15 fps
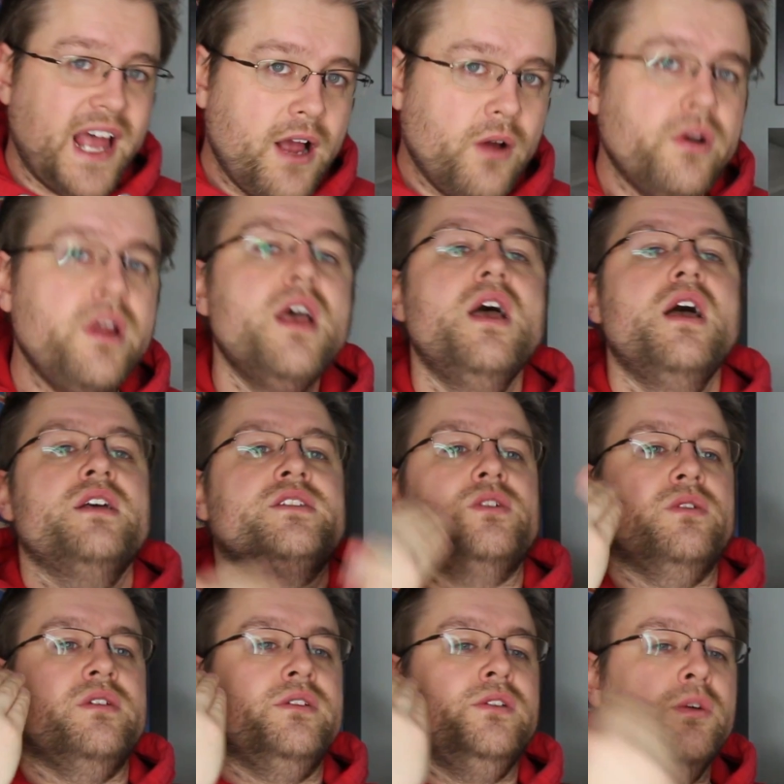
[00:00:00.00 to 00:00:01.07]
down
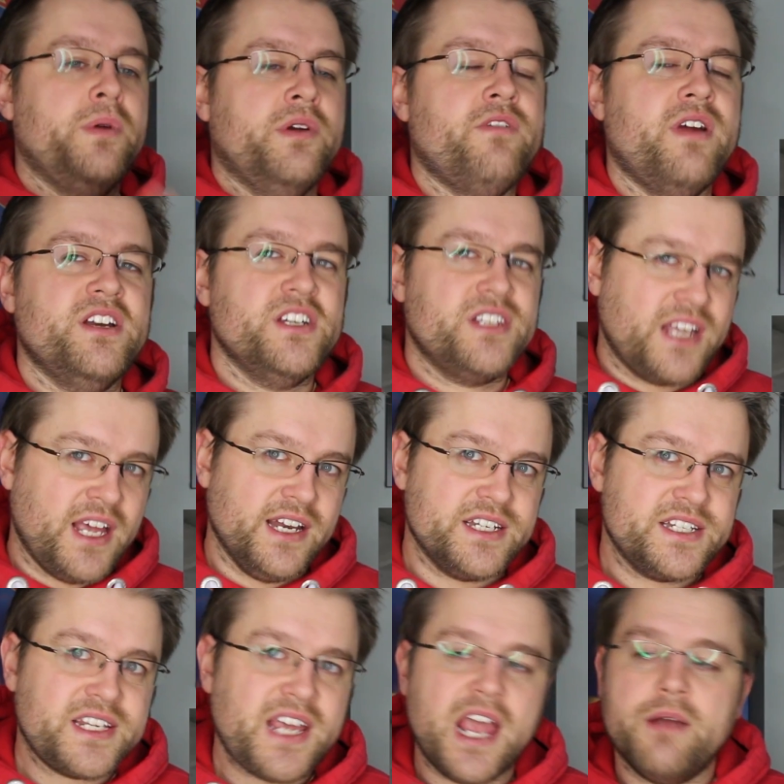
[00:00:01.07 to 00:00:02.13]
so that the Lupinrangers can
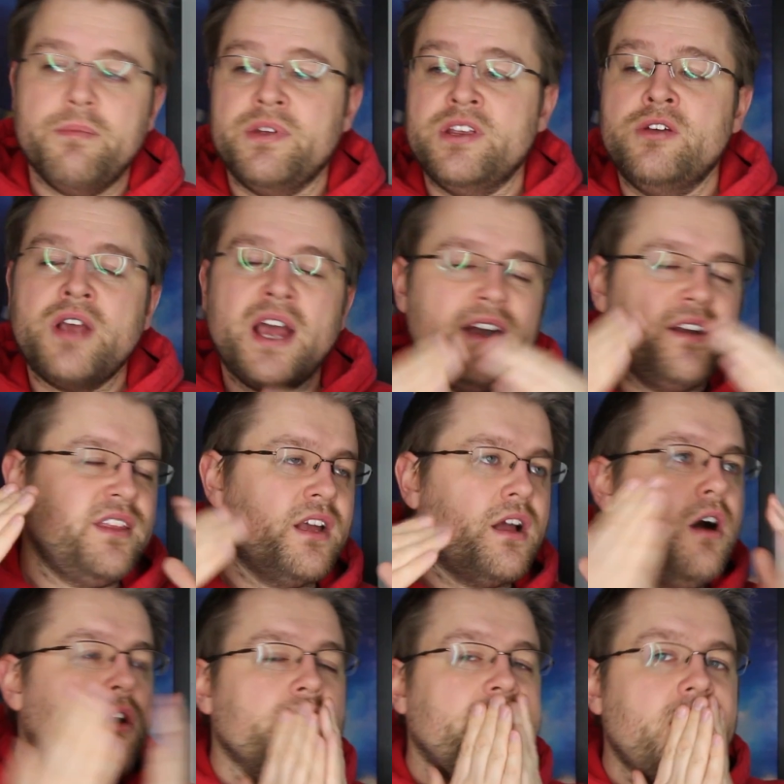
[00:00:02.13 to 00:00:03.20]
escape. You kind of think,
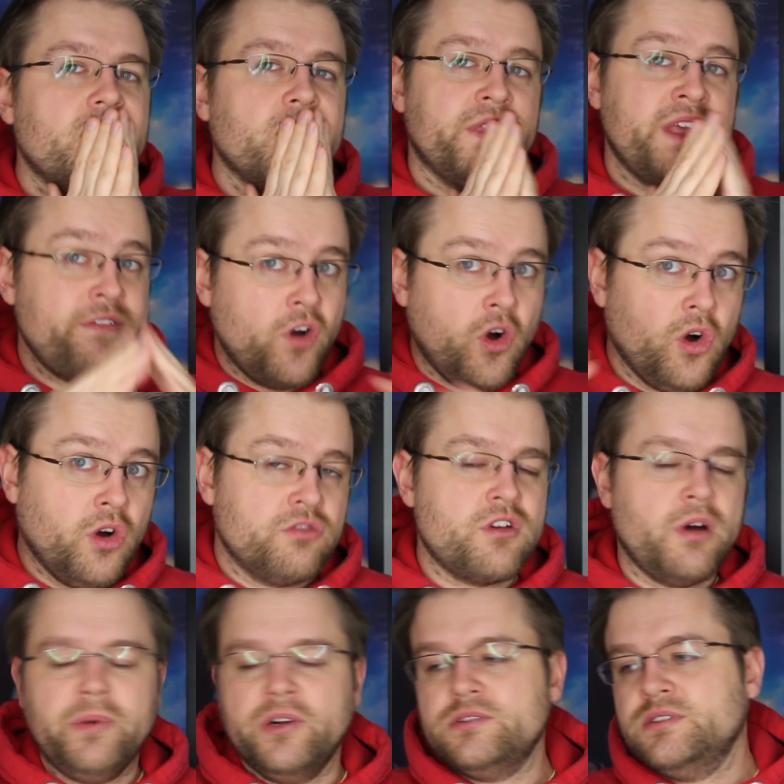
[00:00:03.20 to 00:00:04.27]
oh no, they've all
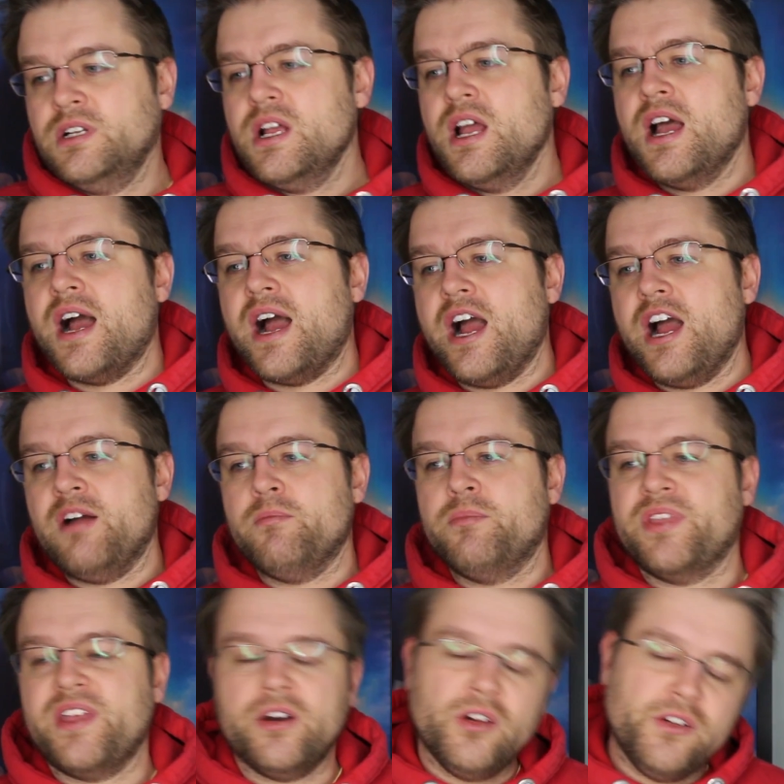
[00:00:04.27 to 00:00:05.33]
rubble.
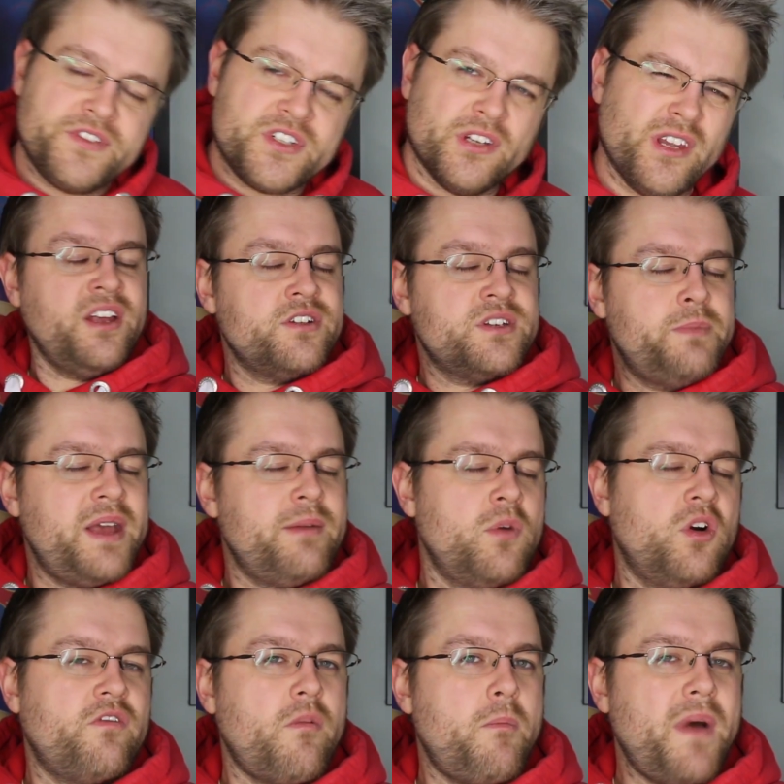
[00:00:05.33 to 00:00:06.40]
But then all of a sudden, there's a bit
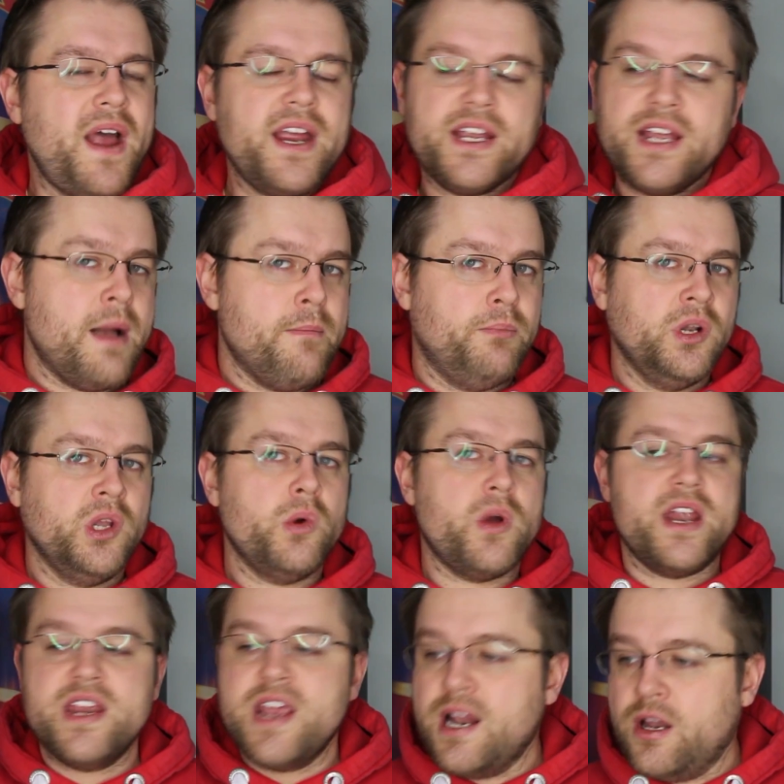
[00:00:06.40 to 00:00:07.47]
more of a bang, and blue
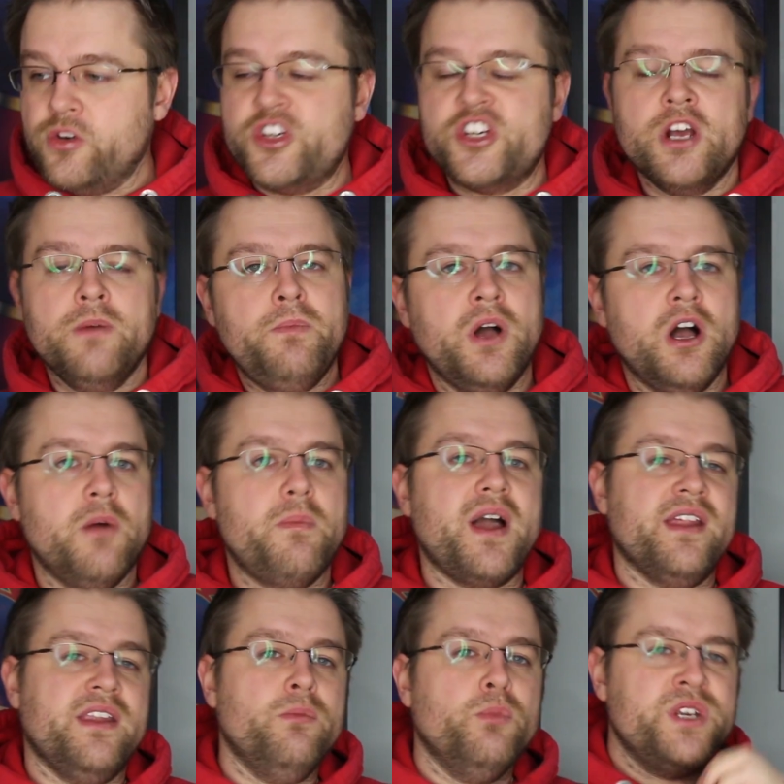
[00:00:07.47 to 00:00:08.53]
and yellow jump up,
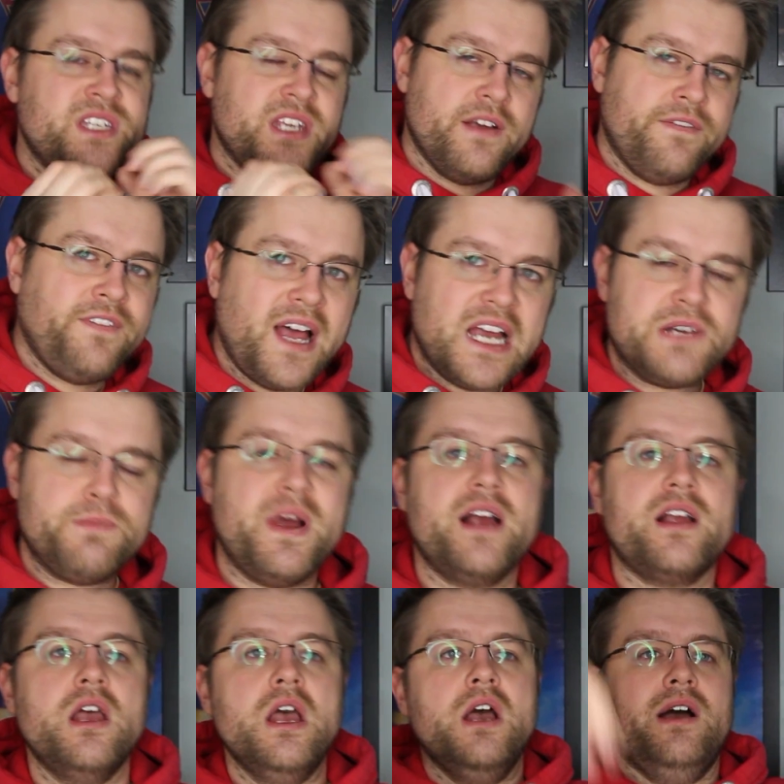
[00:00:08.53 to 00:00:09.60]
and then we see a
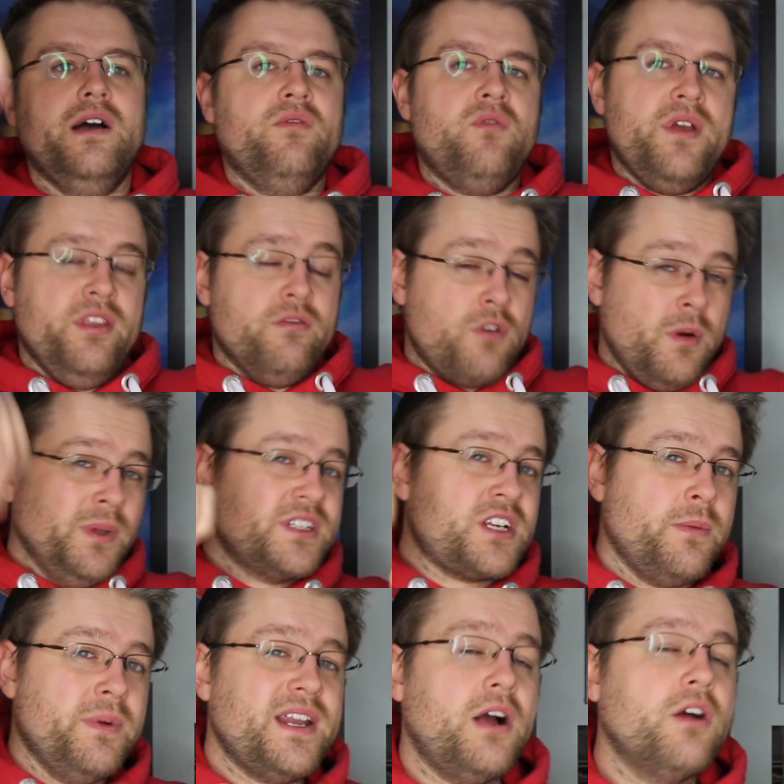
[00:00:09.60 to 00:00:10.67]
flashback of when the rubble's
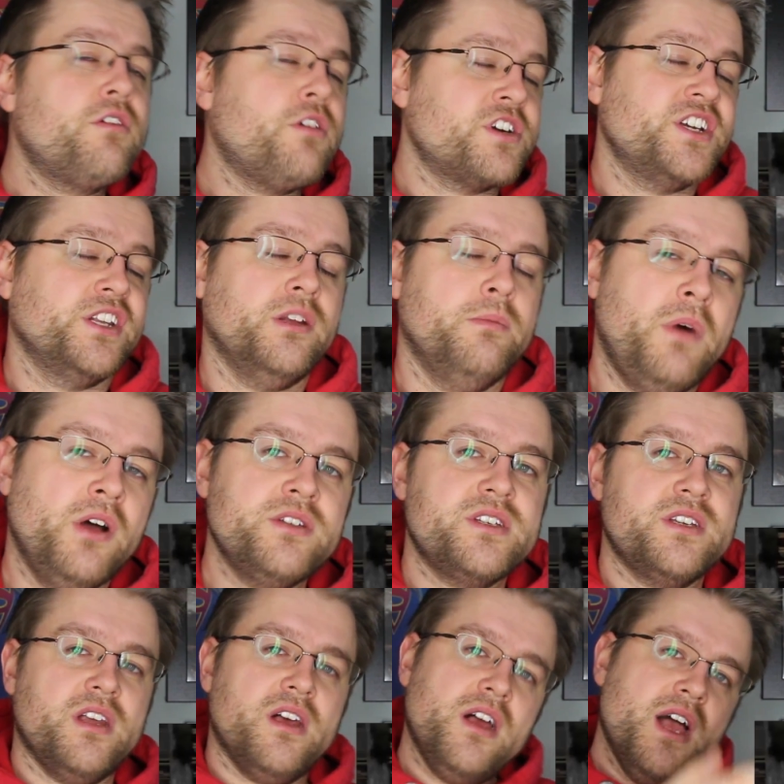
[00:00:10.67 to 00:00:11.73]
coming down, crushing the
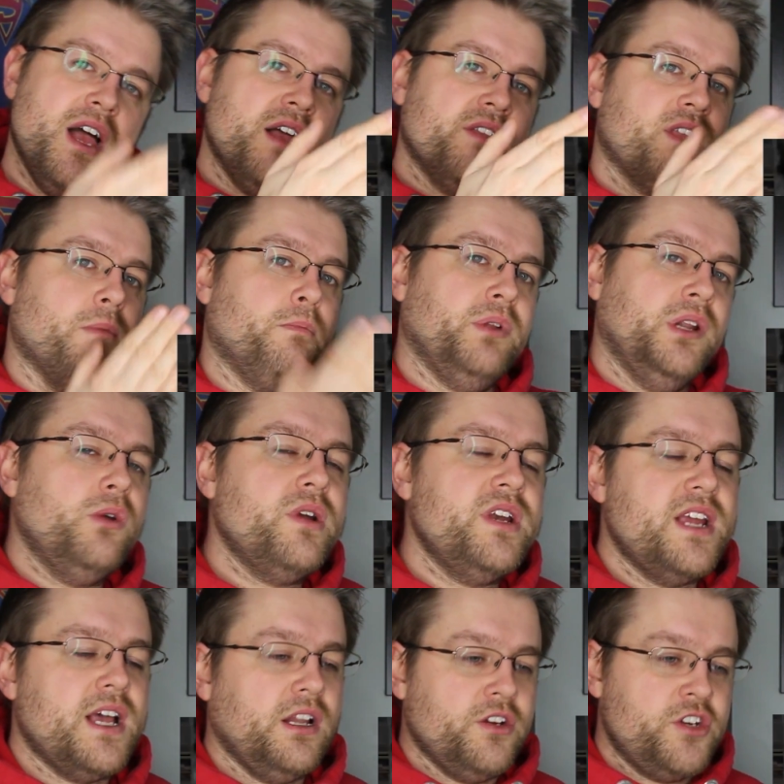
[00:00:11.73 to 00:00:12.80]
monster, that blue
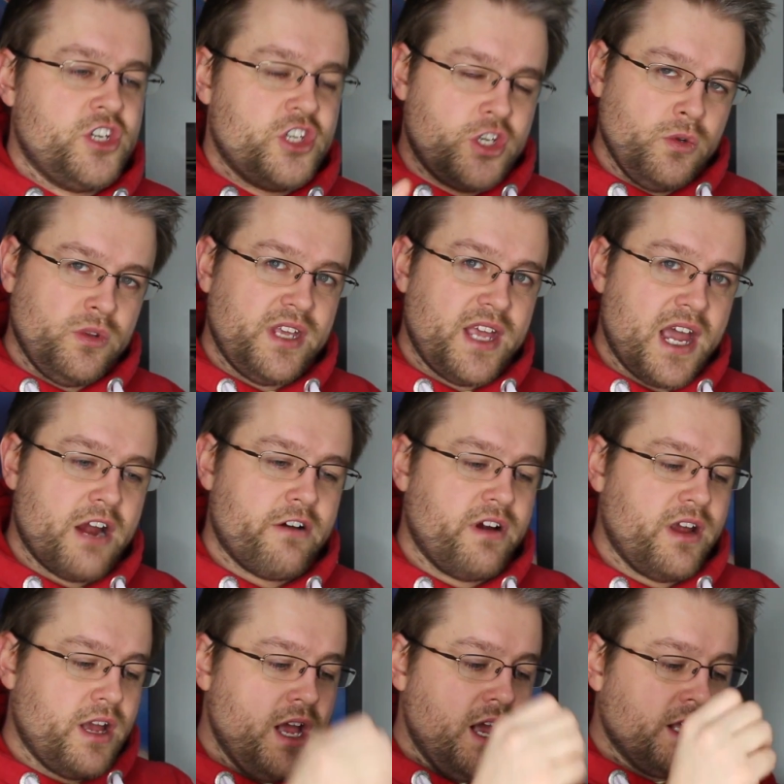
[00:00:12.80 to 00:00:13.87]
and yellow shoot the
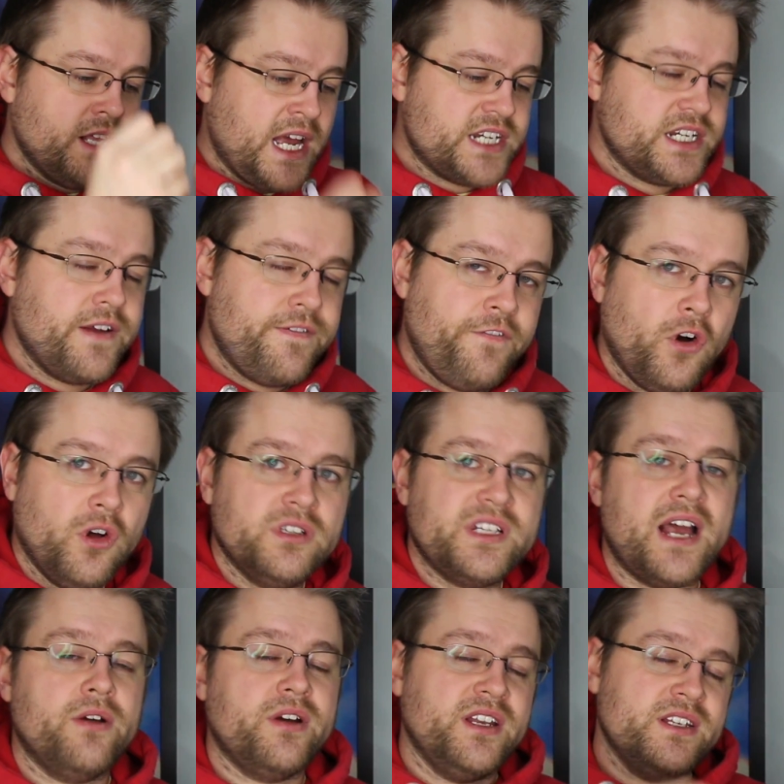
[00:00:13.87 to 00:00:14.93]
area, actually fall
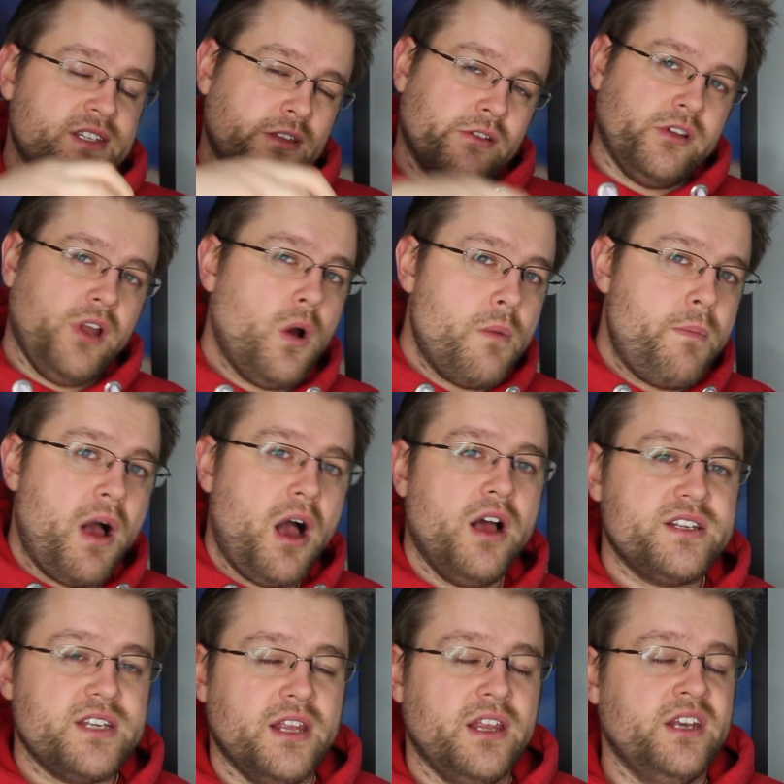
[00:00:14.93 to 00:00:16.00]
down into the lower
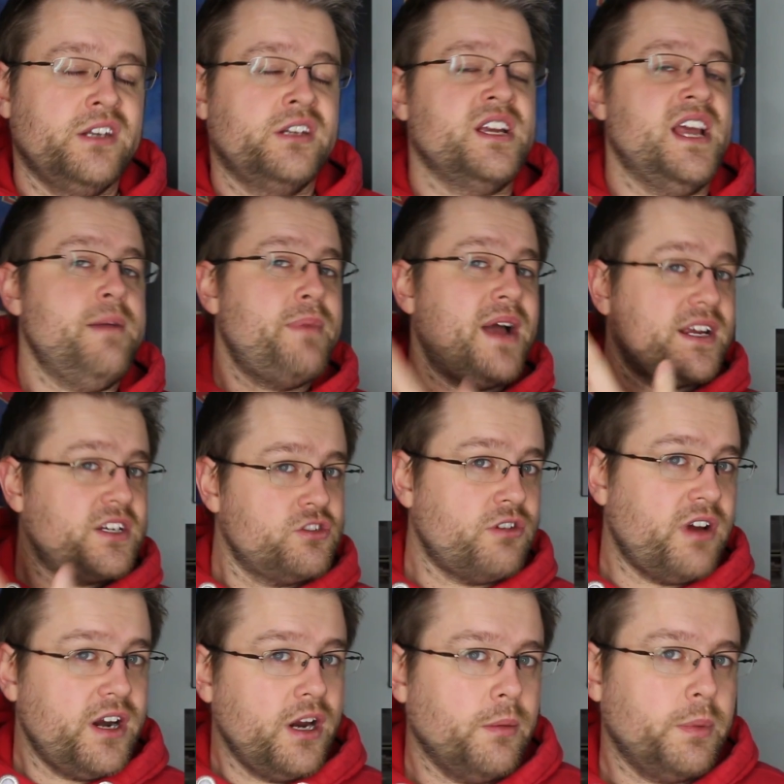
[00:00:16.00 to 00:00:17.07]
parts, and then get back straight